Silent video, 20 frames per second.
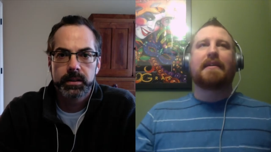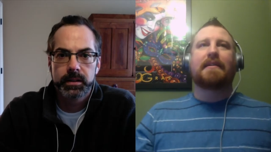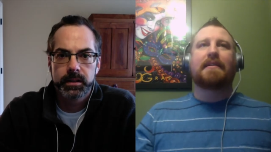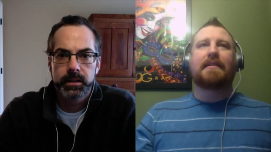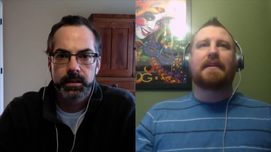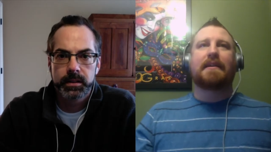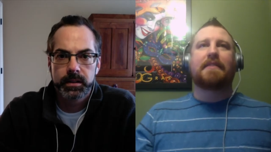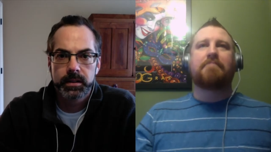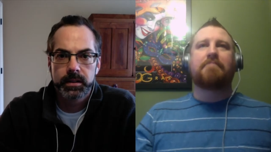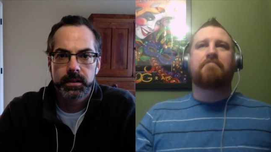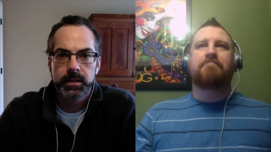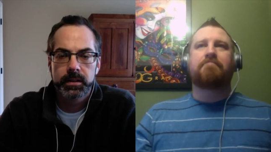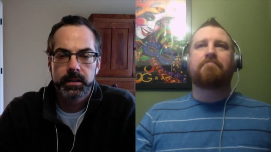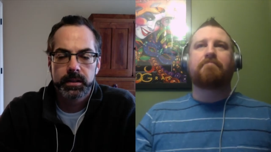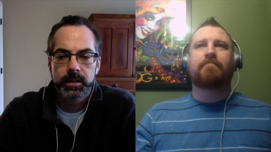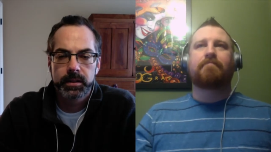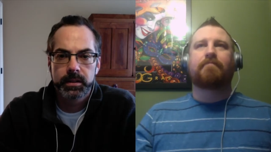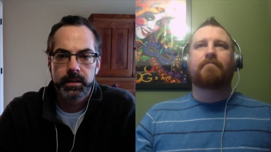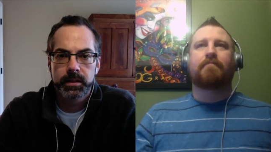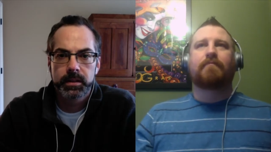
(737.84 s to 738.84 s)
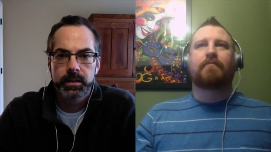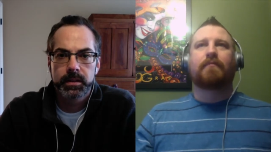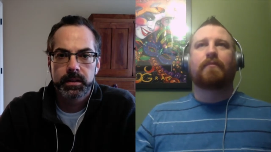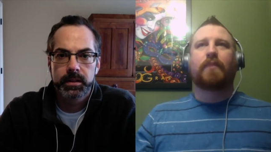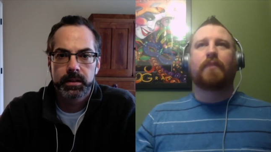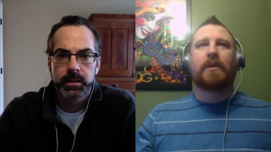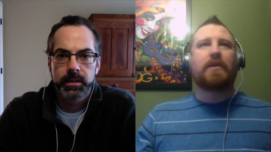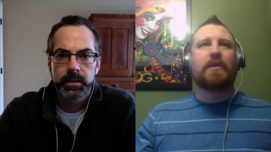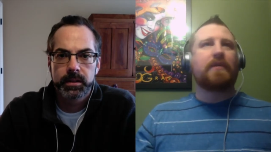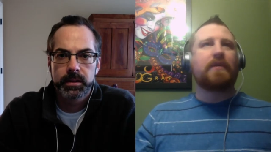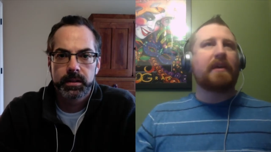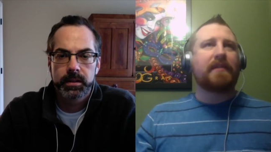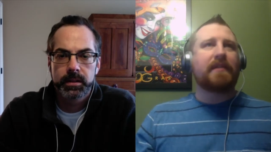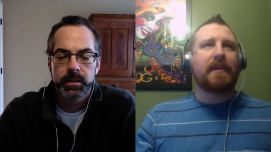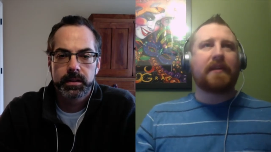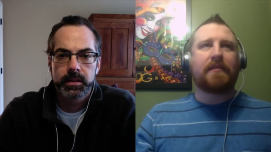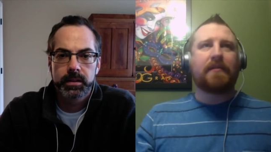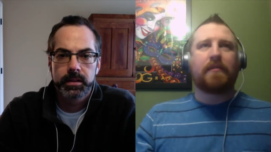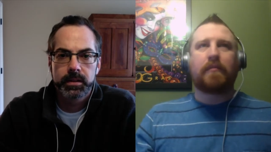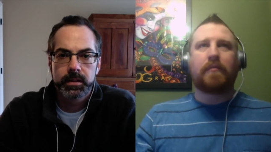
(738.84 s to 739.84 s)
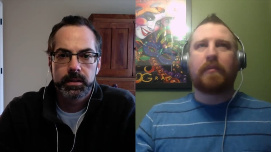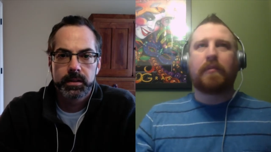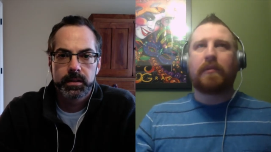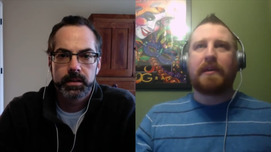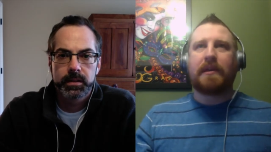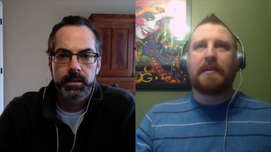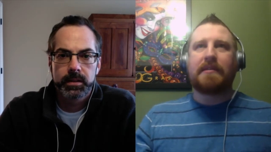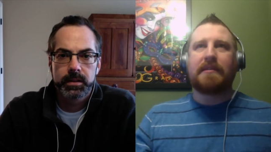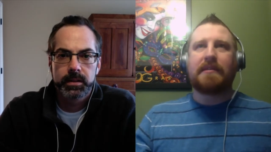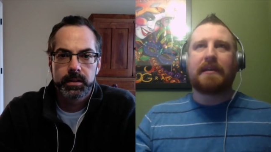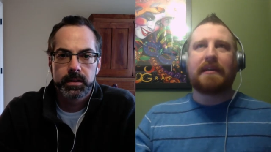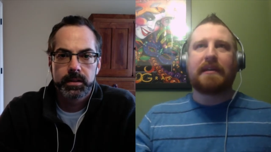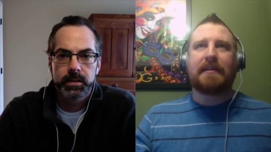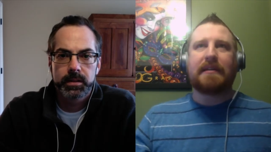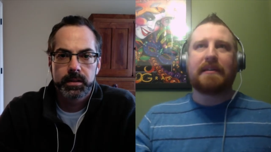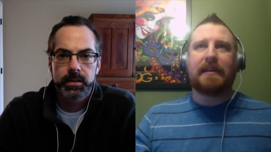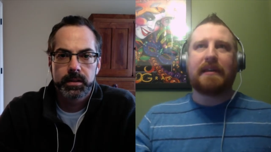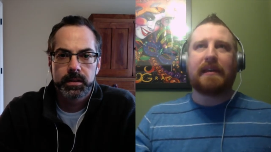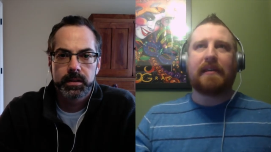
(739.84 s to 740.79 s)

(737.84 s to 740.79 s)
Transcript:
Speaker 1: And, um, we don't have any other employees yet.